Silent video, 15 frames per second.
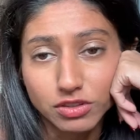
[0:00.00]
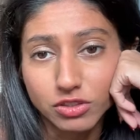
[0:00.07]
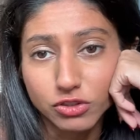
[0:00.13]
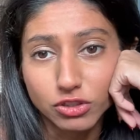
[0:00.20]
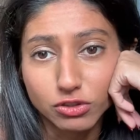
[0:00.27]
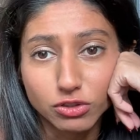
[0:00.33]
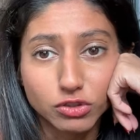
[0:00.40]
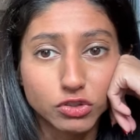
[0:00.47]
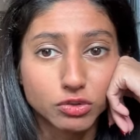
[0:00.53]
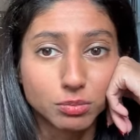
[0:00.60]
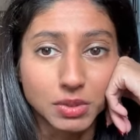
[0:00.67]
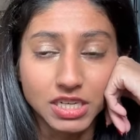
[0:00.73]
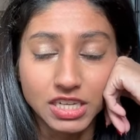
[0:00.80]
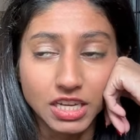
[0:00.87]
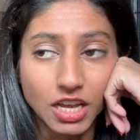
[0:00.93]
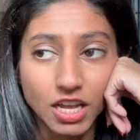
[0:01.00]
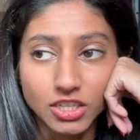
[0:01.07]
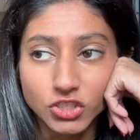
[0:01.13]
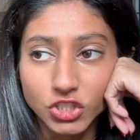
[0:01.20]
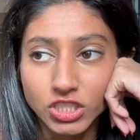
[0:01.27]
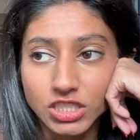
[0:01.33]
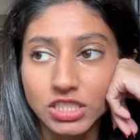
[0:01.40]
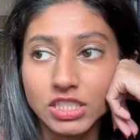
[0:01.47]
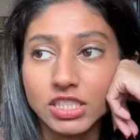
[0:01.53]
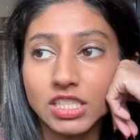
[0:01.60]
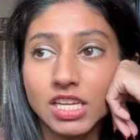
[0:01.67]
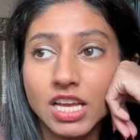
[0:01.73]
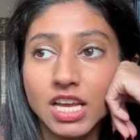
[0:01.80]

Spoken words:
There's no social media. She